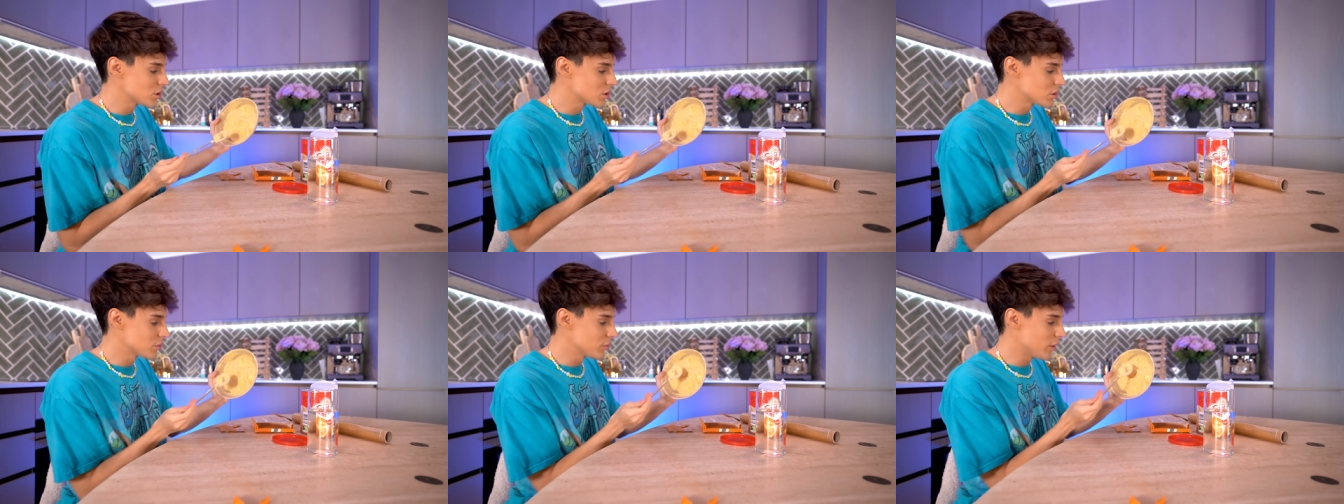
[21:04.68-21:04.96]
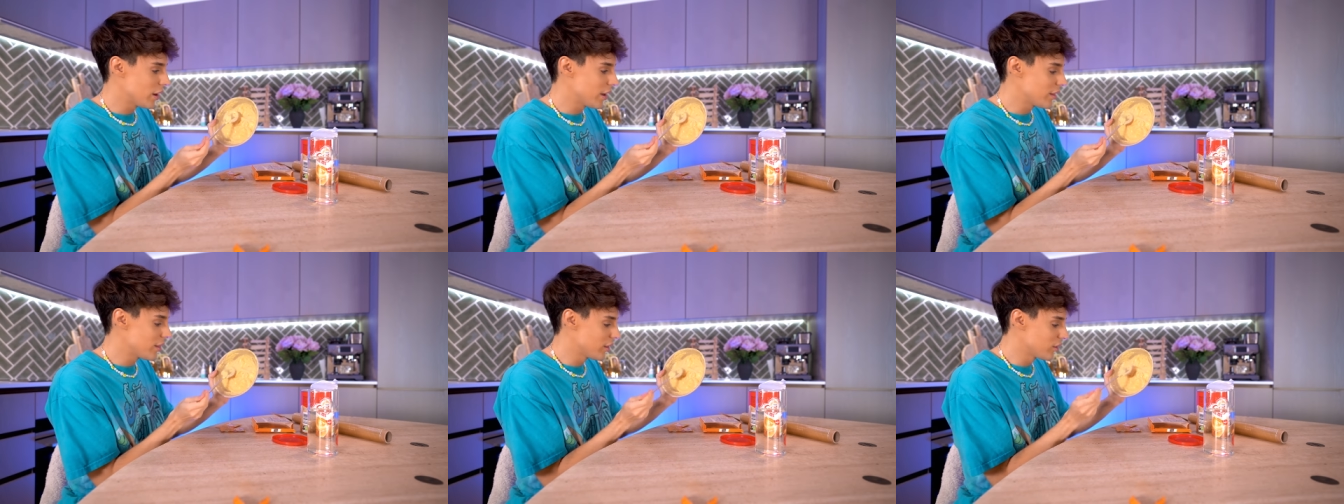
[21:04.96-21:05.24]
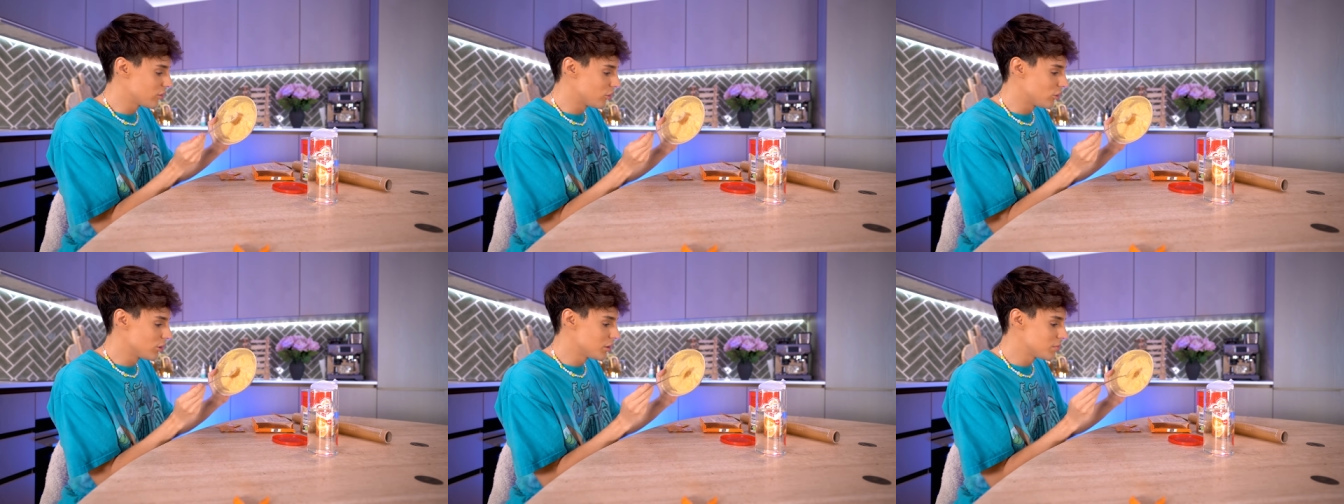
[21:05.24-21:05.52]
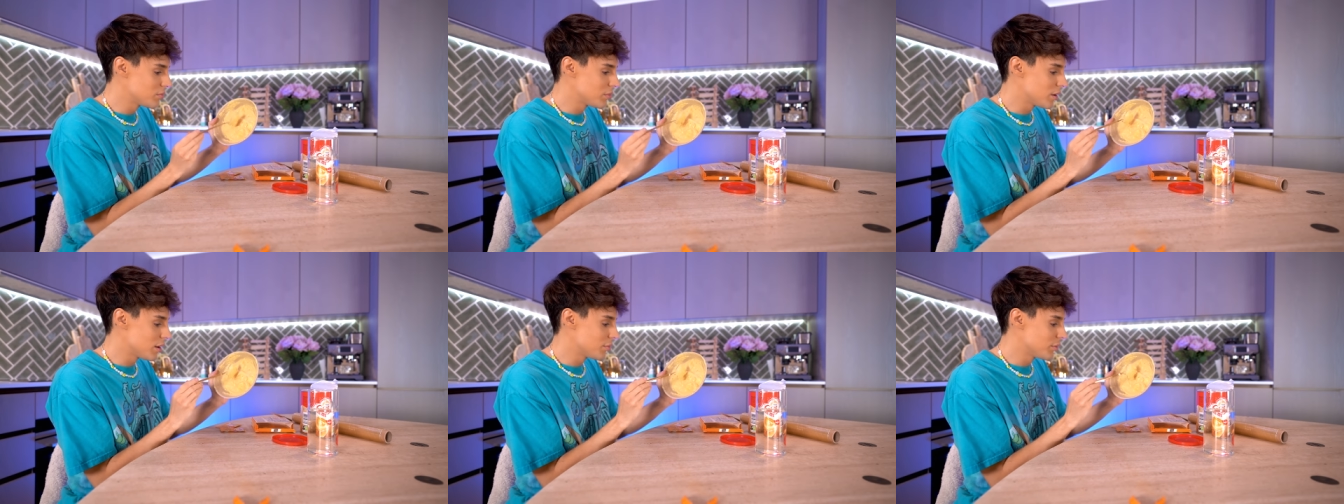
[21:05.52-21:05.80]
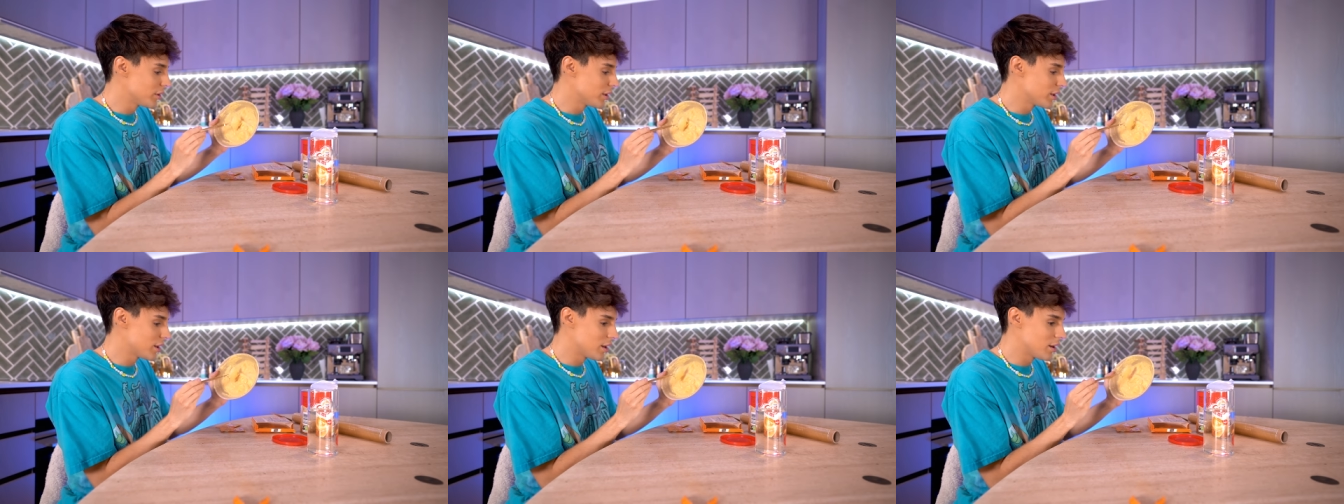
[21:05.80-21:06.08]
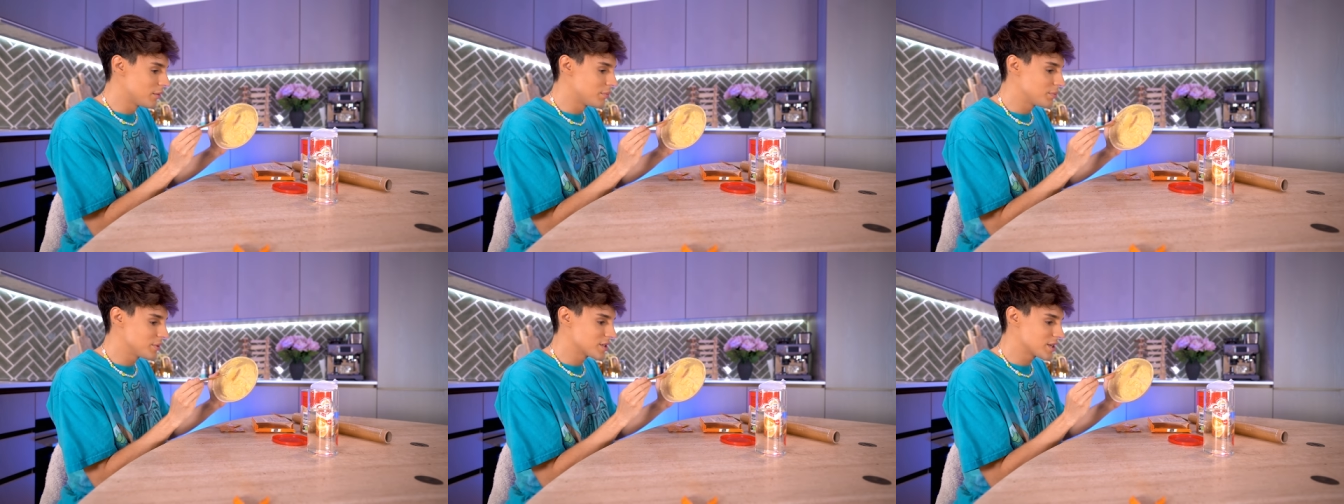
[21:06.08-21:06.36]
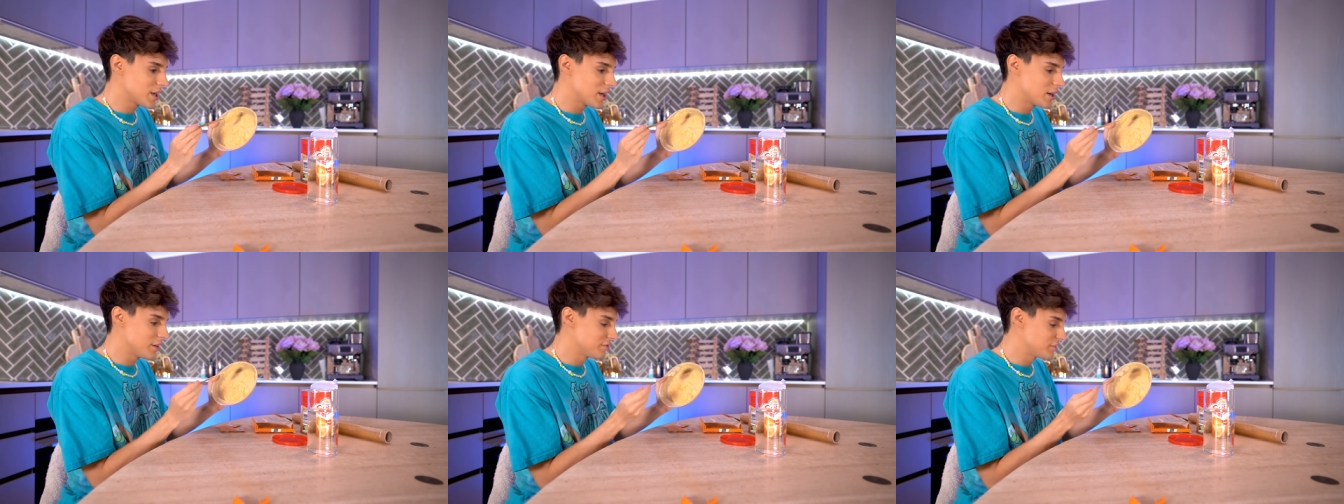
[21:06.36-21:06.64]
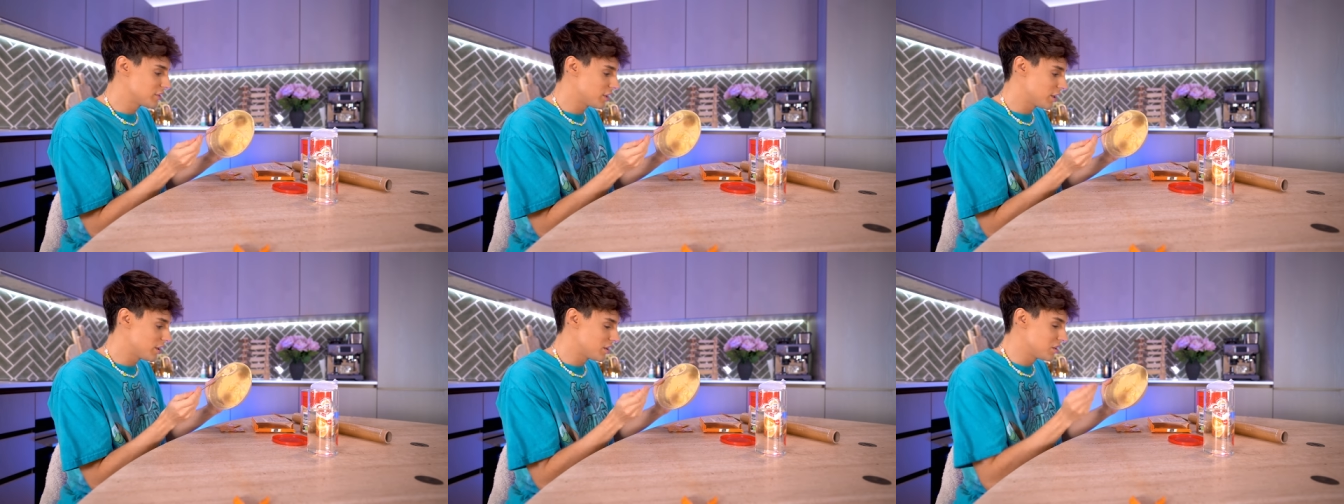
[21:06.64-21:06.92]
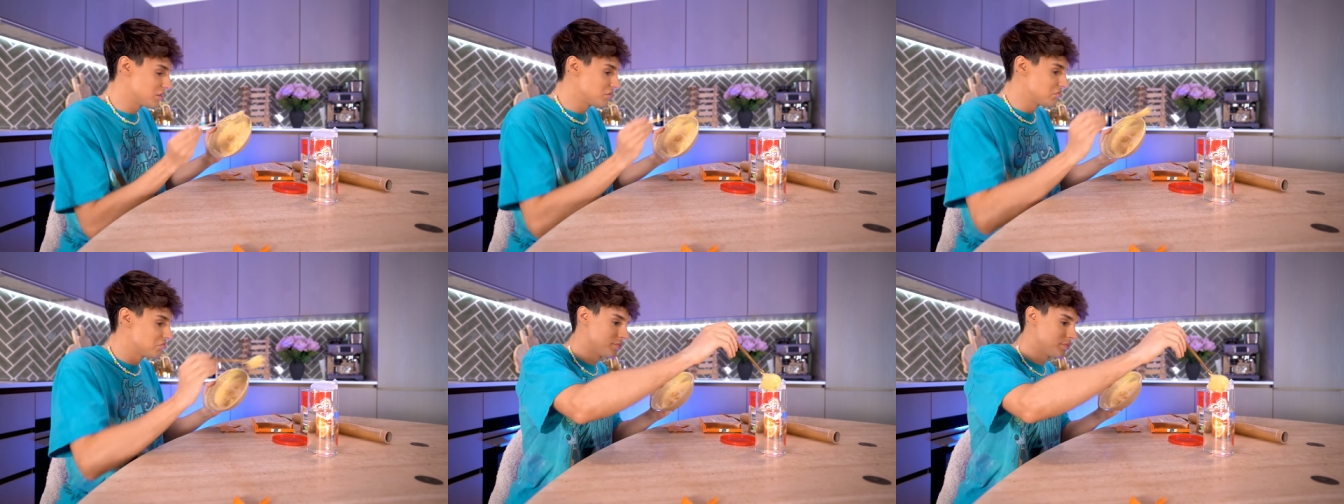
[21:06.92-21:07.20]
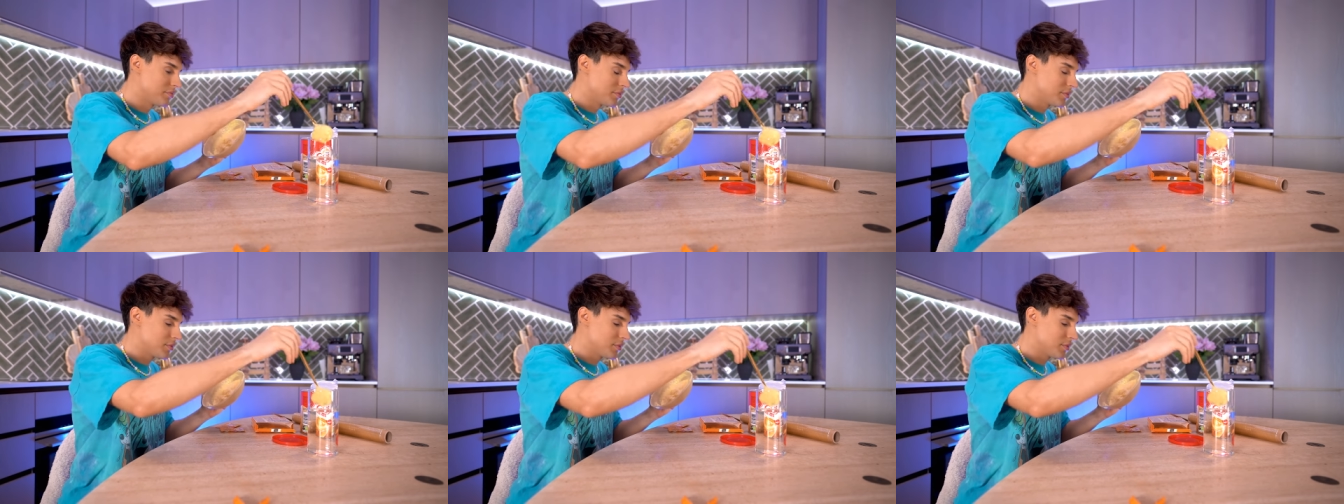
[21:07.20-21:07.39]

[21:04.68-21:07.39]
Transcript: so I think all the bubbling up is kind of done.